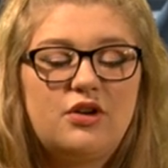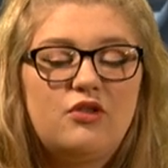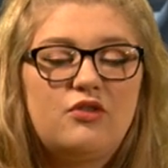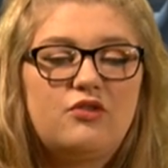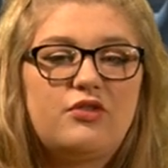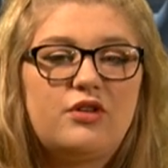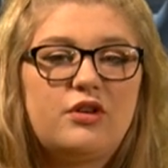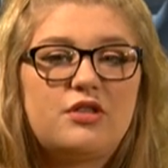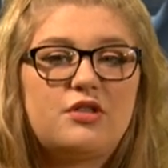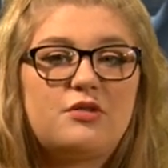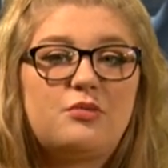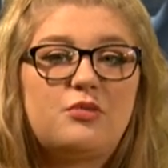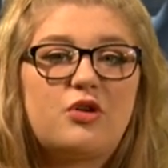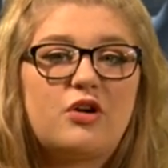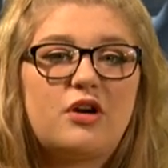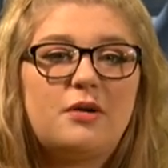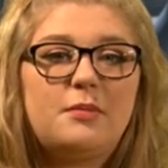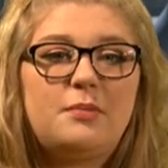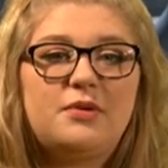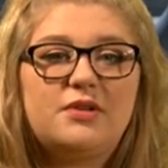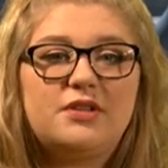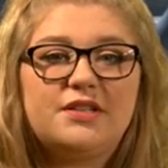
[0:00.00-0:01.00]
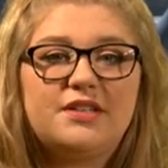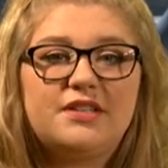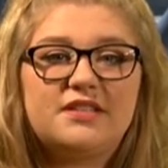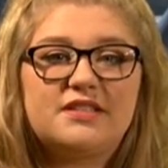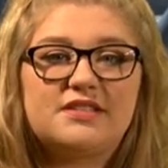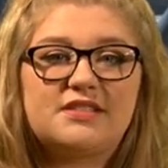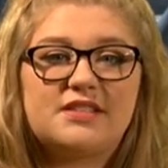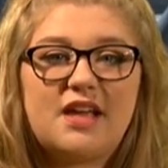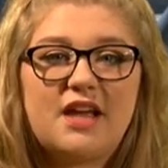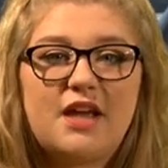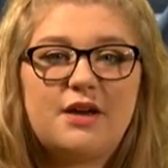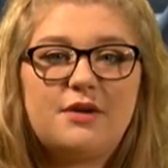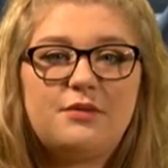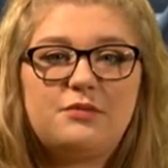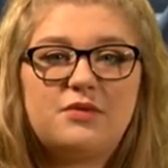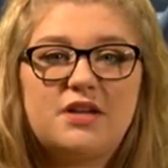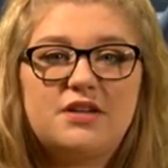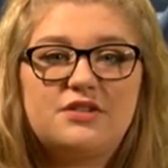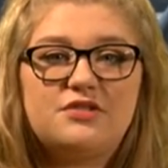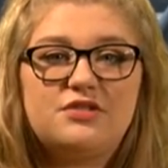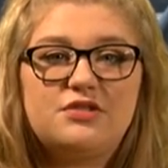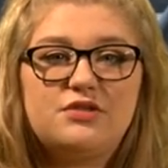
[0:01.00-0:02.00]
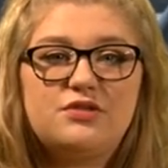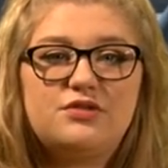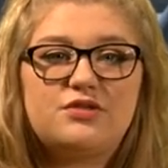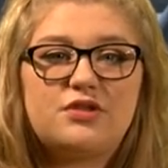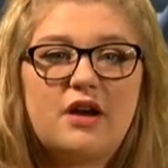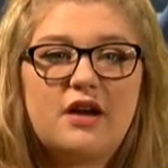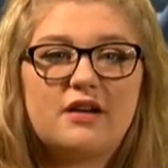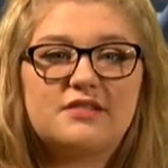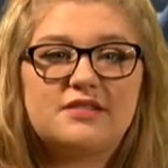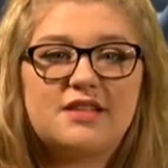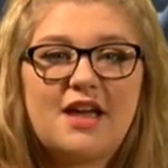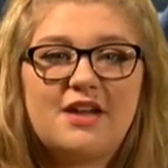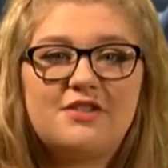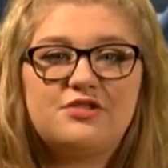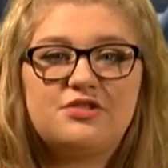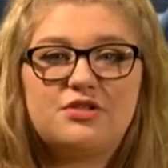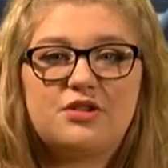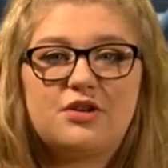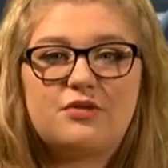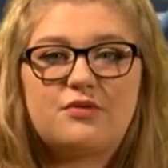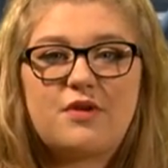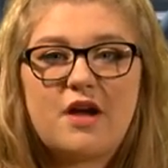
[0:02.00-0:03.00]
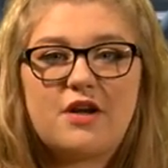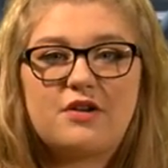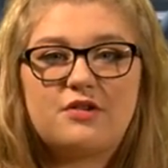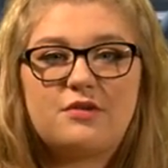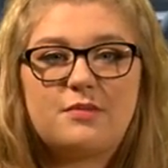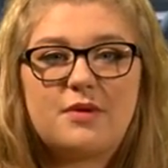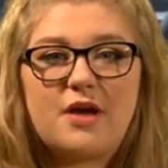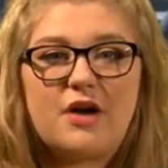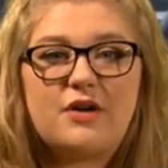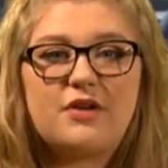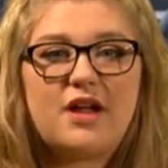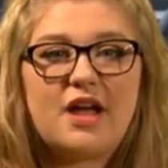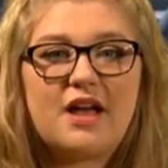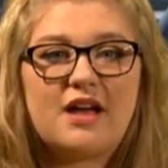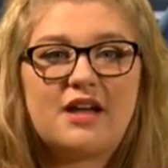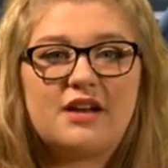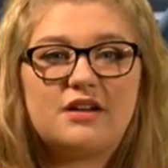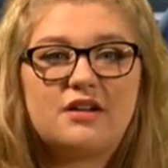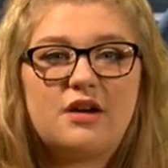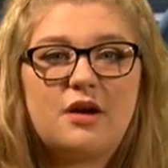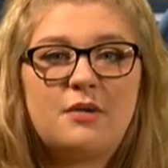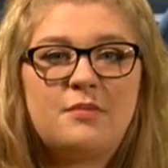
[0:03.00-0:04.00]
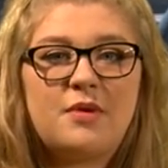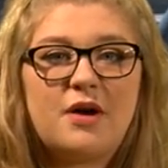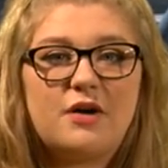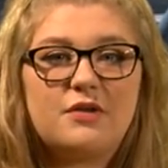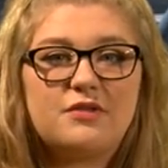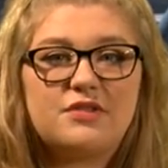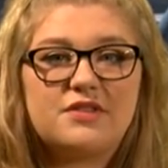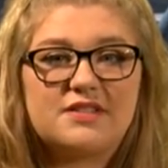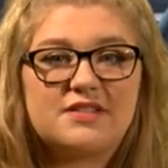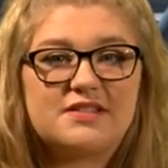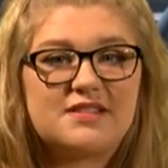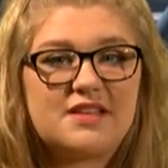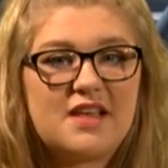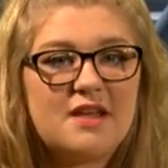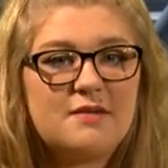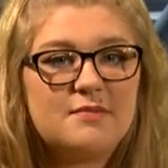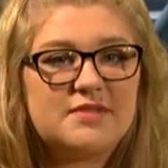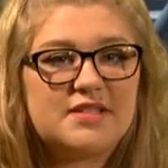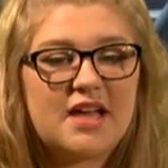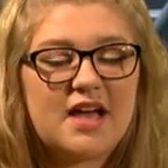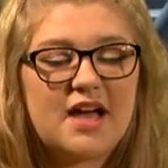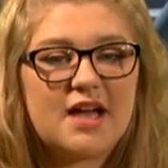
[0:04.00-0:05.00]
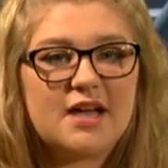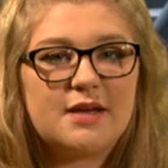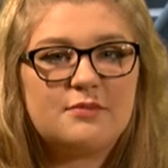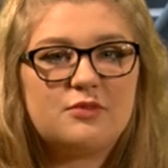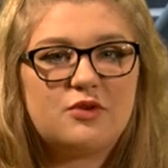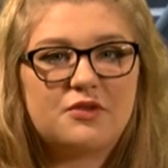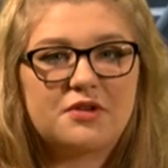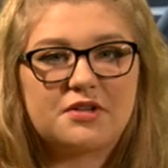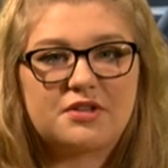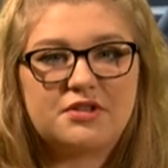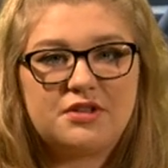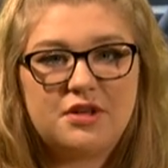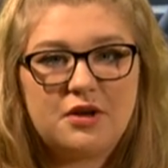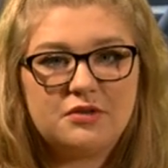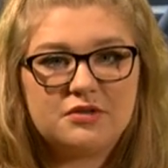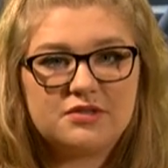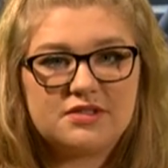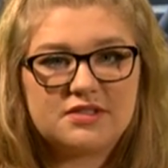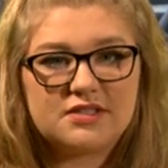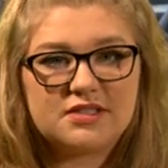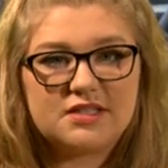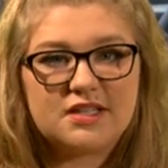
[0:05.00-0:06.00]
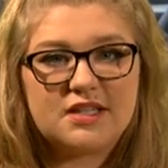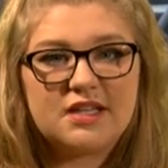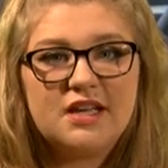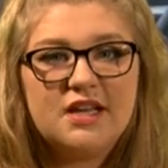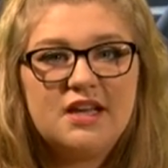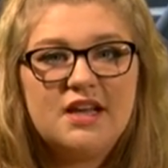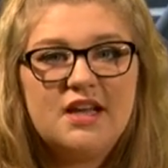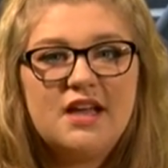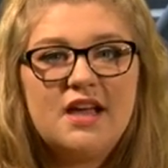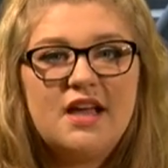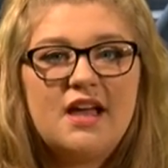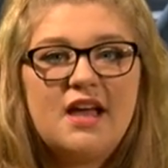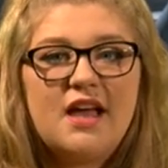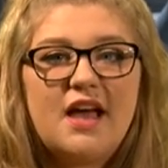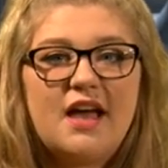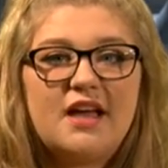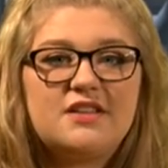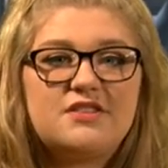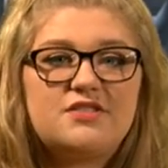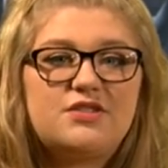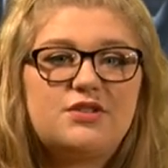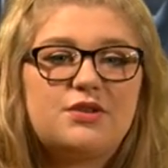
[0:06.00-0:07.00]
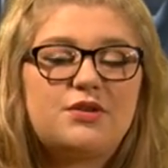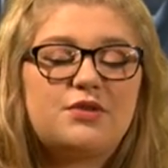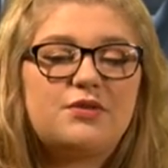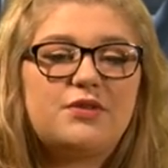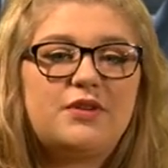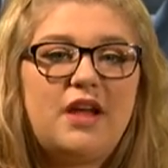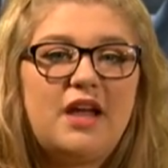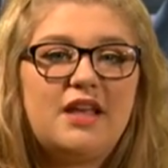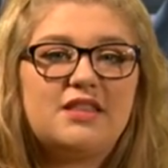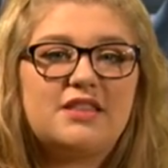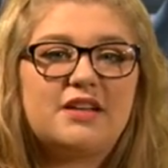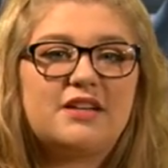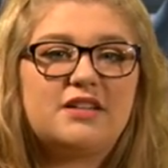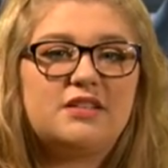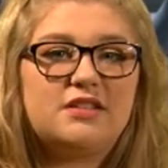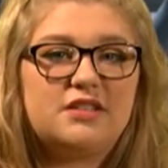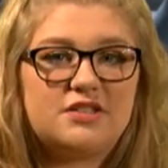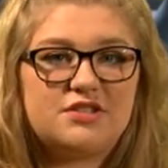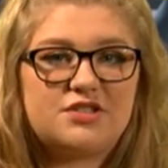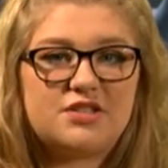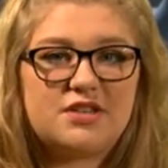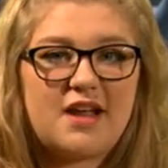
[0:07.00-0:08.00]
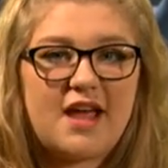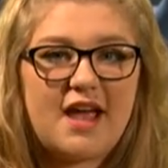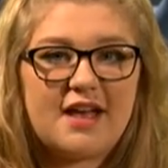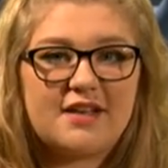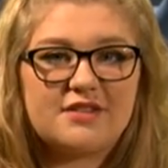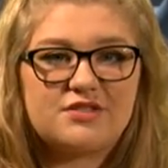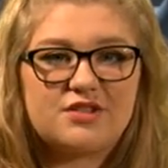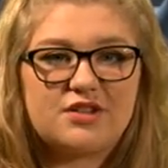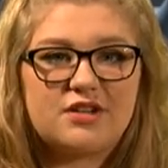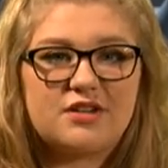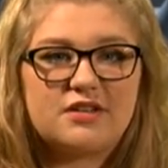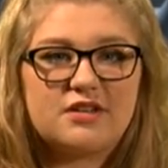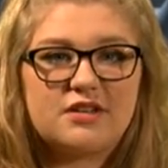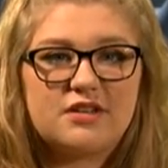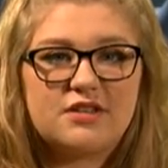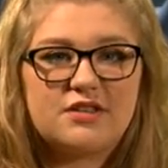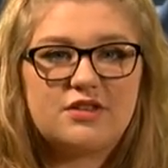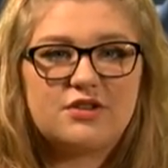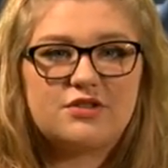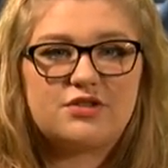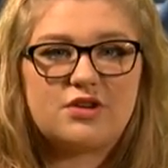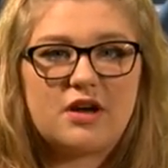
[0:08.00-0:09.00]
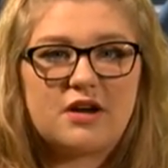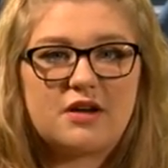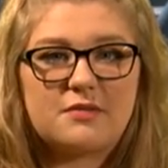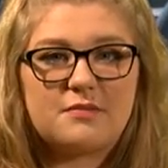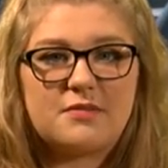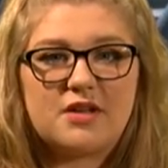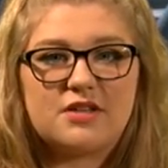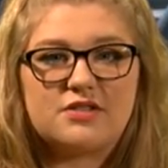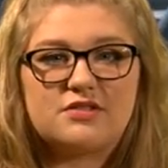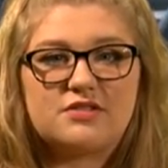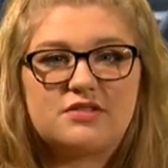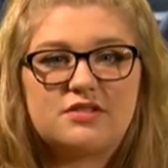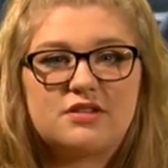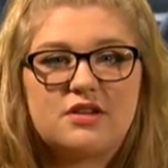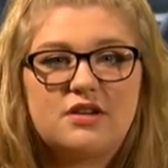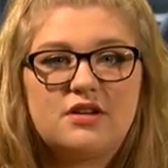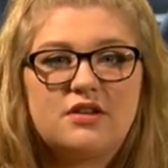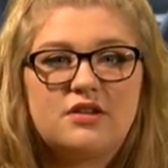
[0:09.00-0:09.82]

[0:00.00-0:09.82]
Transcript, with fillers: Furthermore, police say when two trucks enter a roundabout at about the same time or closely as to create the collision hazard, the truck must